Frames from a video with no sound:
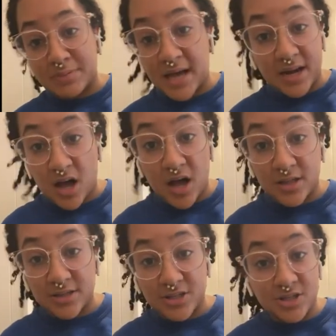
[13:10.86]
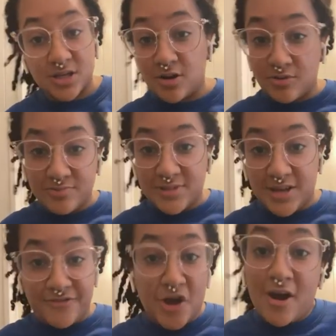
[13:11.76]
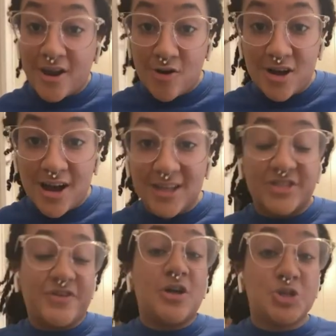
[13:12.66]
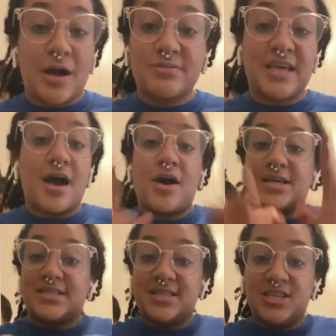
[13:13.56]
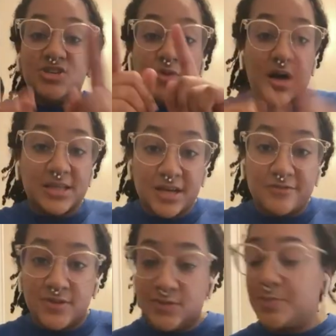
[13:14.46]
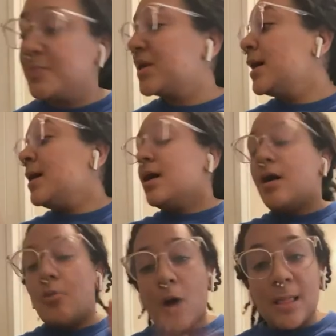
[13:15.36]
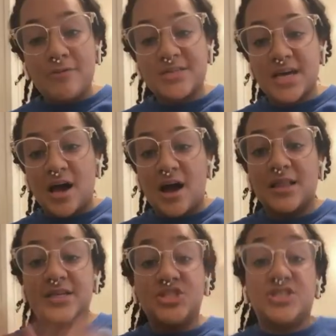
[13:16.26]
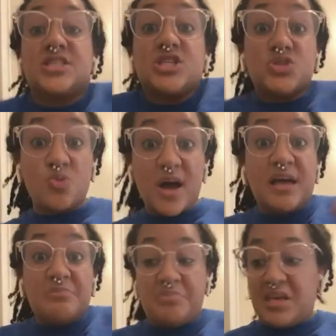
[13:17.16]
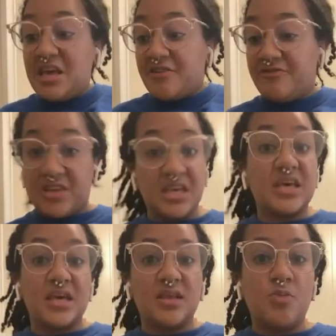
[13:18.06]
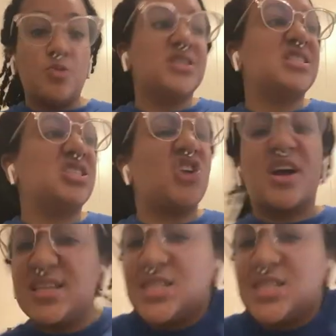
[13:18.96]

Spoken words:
out of college. So if y'all didn't go to college, if y'all dropped out, I see you. I love you. While I was in college, this is when being vegan was starting to